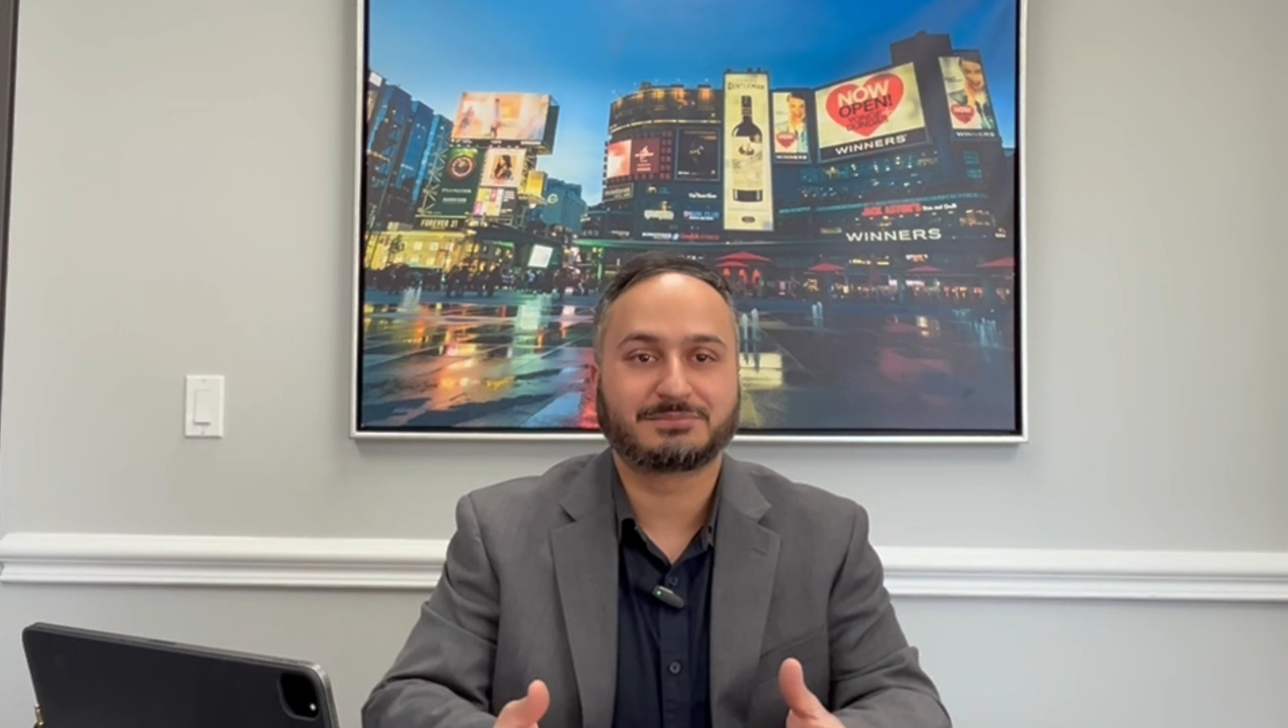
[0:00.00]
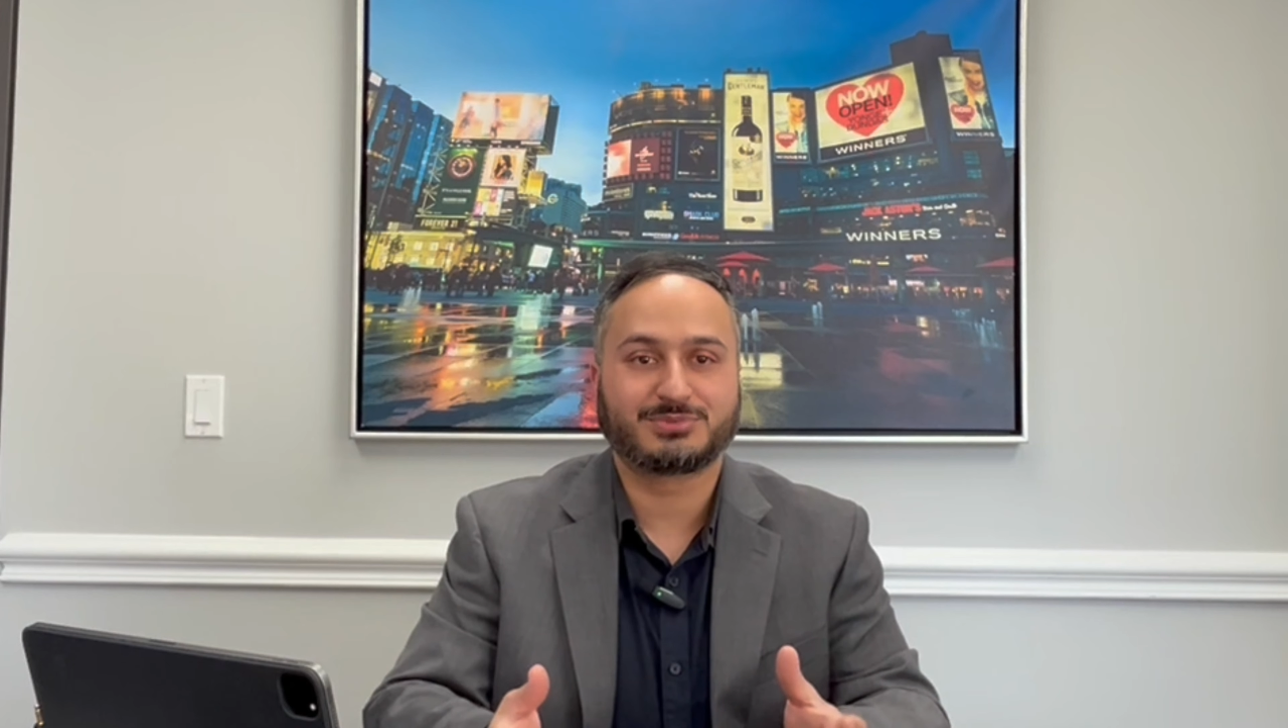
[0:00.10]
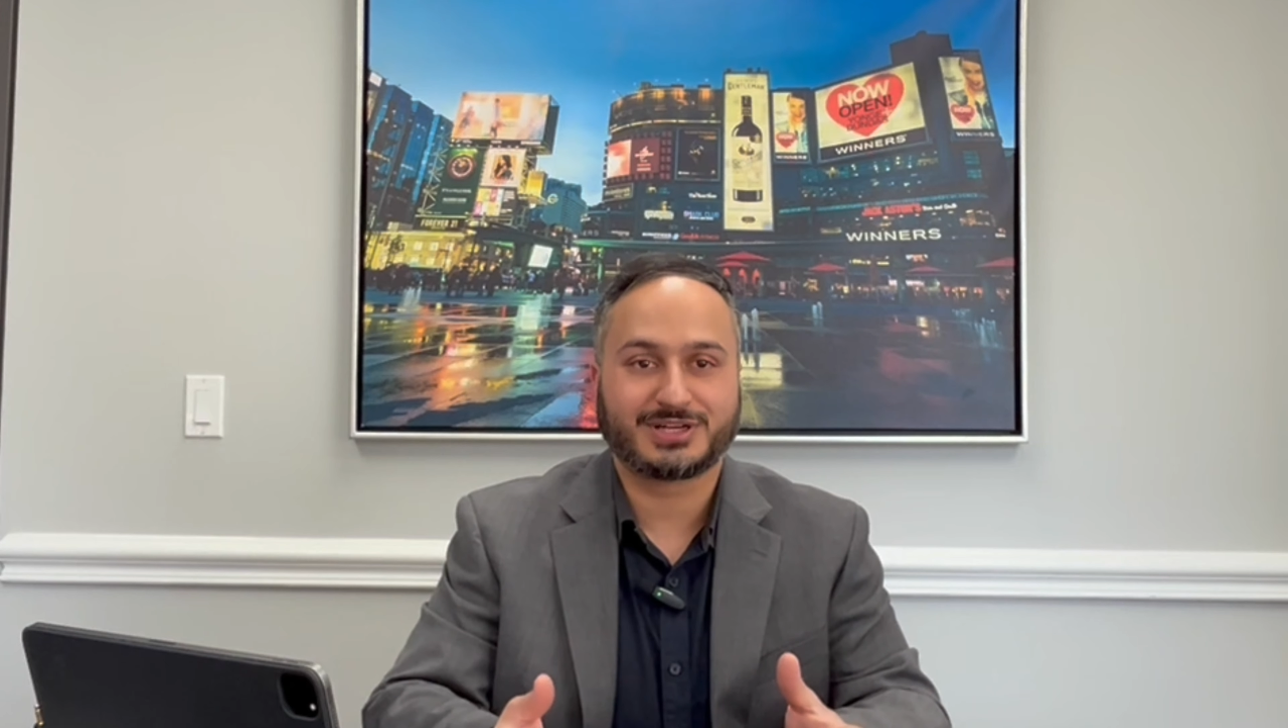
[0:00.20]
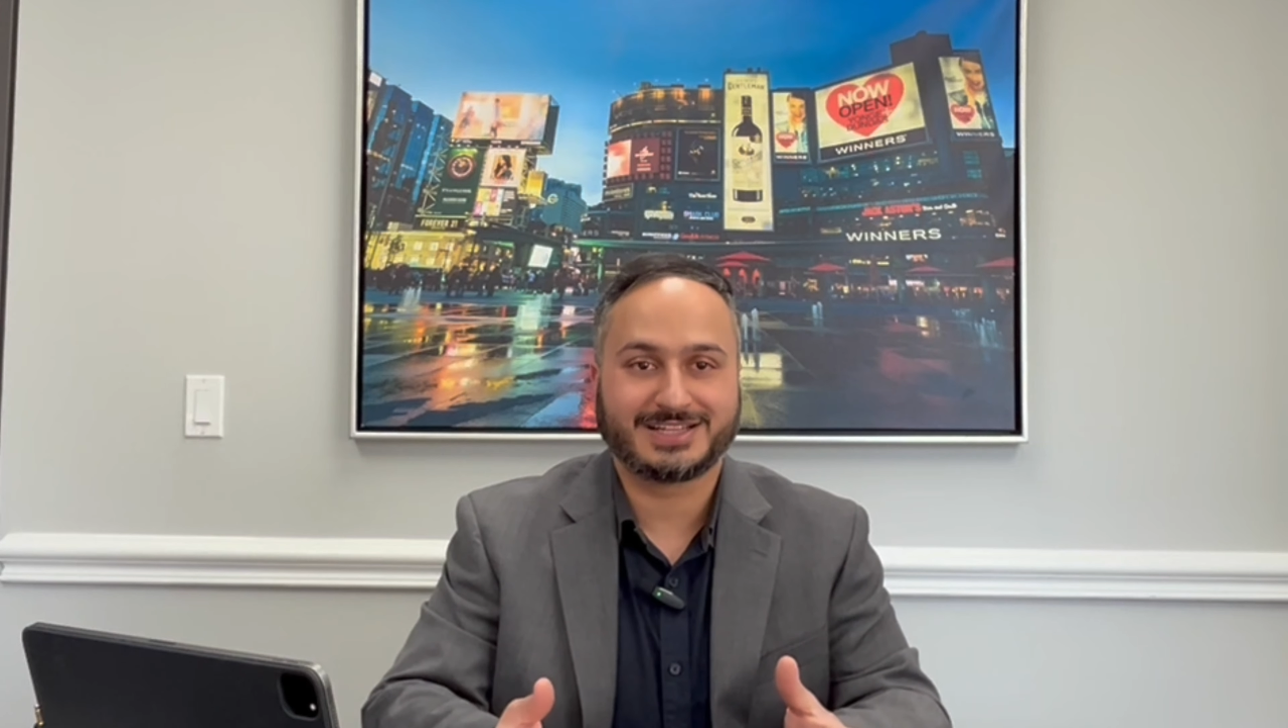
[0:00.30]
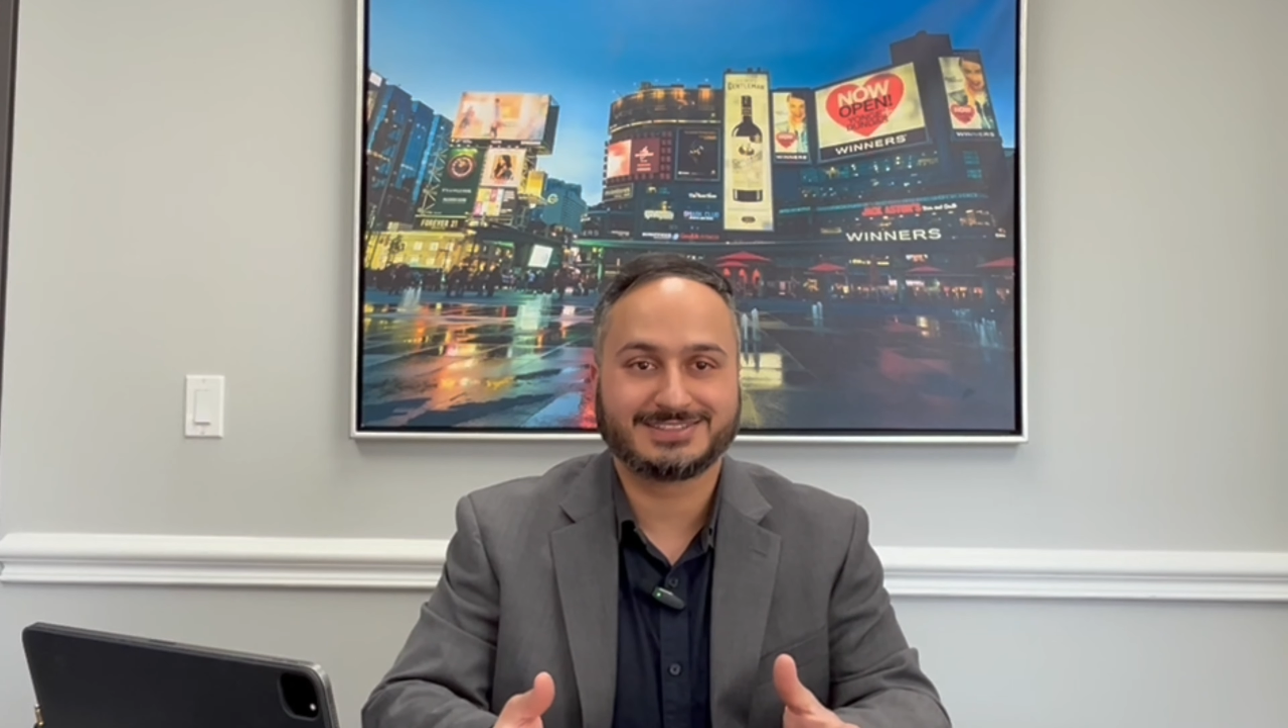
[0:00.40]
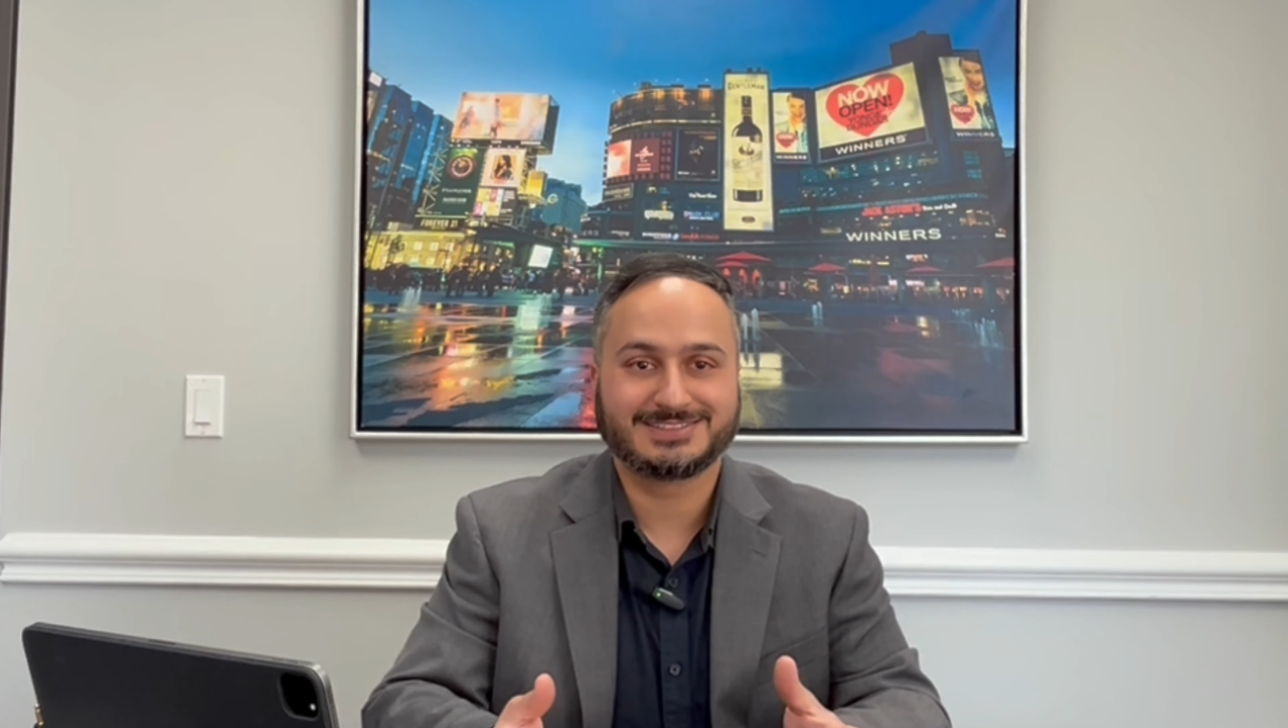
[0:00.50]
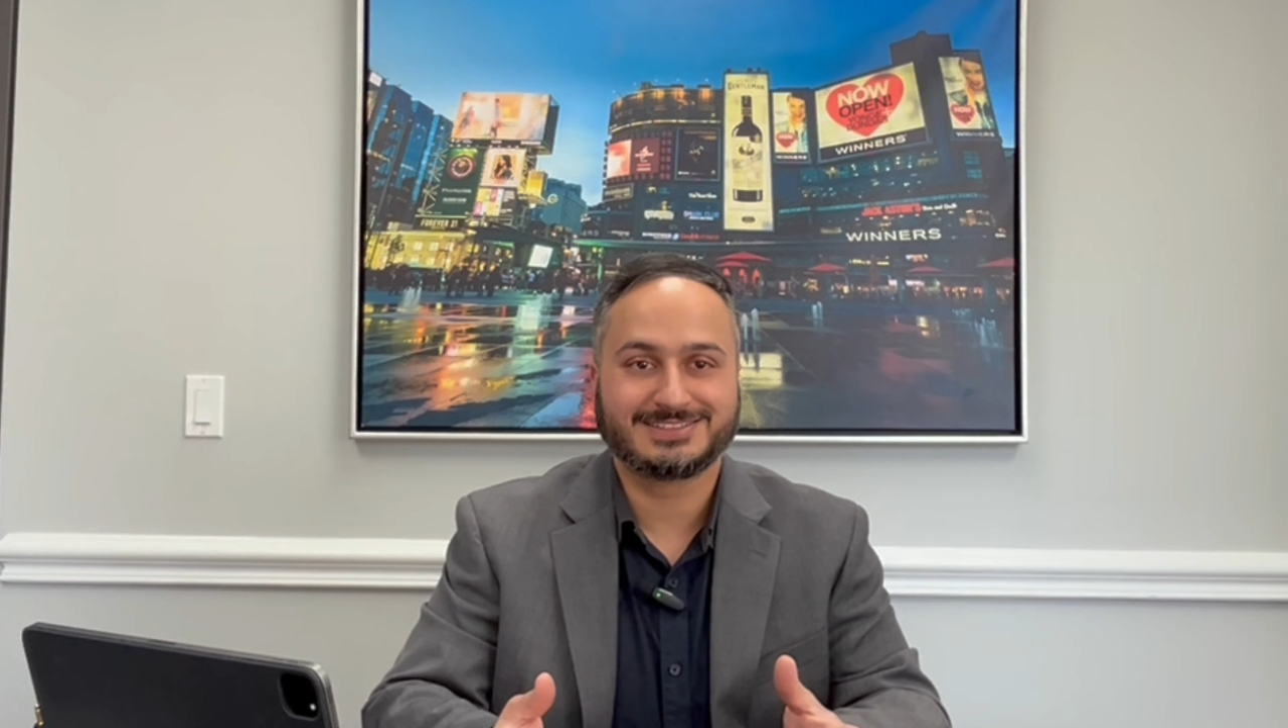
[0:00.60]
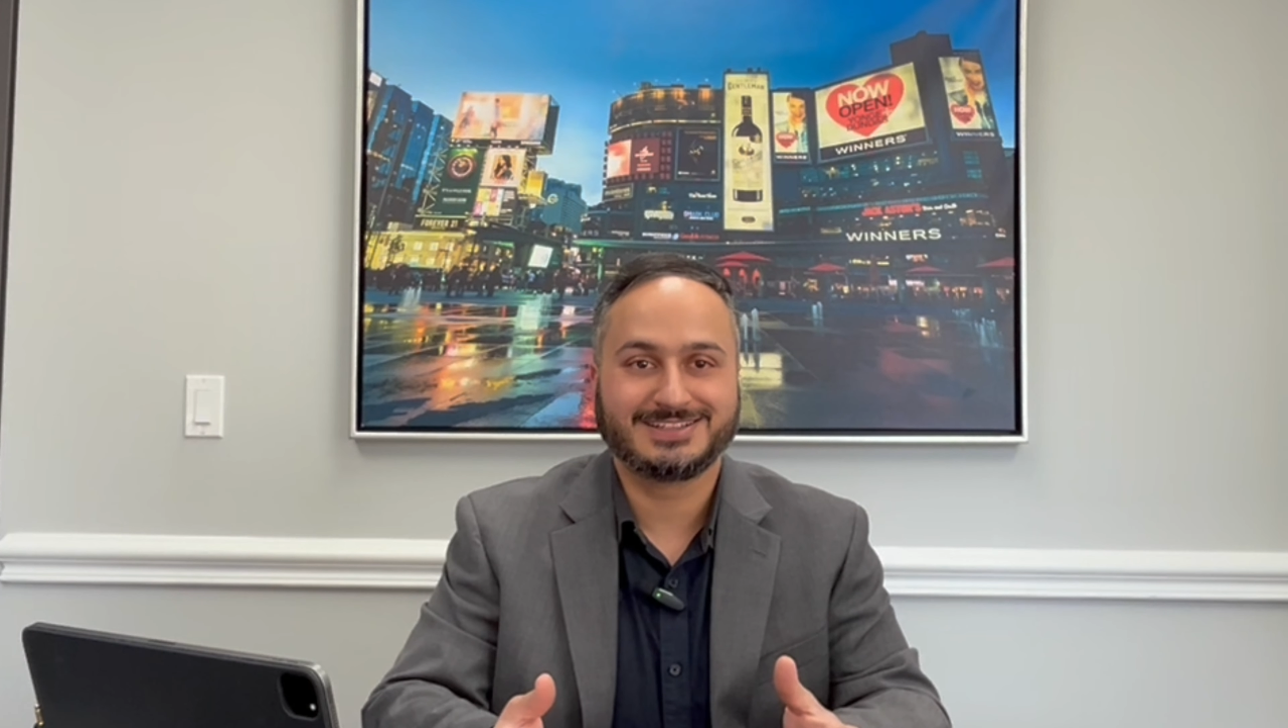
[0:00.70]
brand